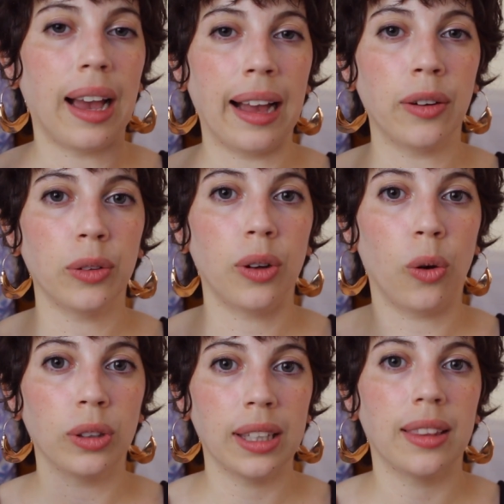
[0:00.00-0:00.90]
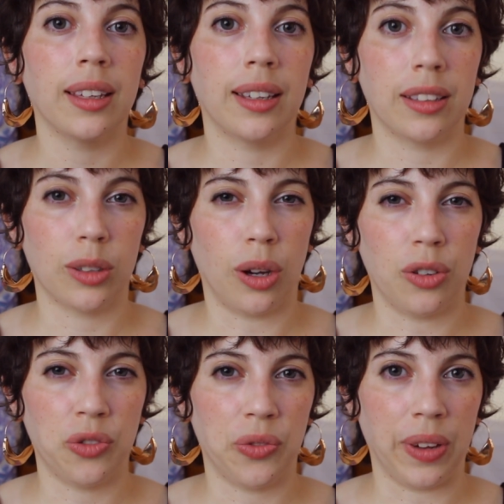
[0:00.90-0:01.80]
I don't only think it's
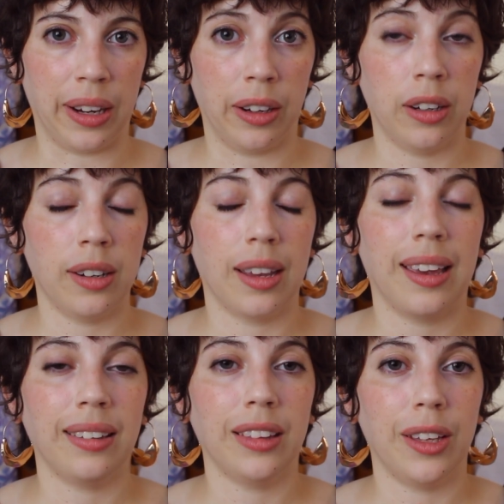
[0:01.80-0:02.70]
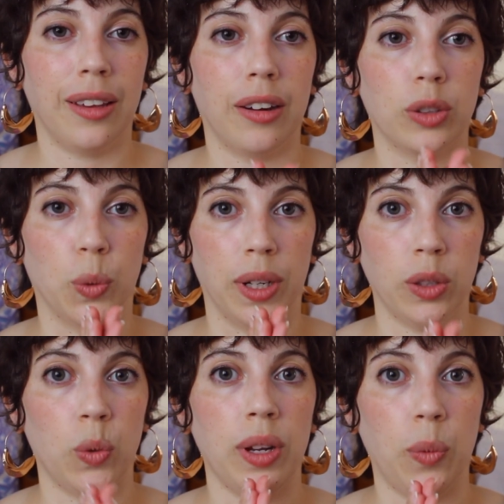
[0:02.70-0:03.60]
unfair in the year
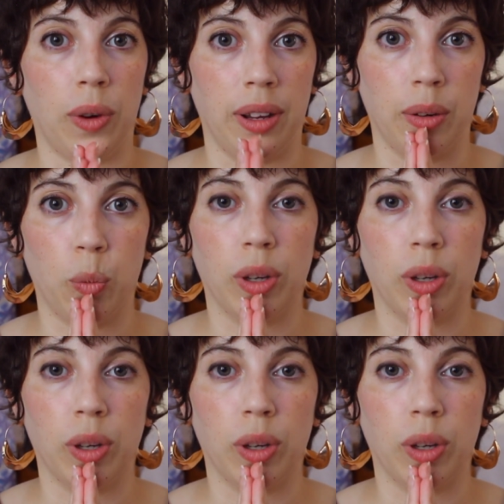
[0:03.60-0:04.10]
2021,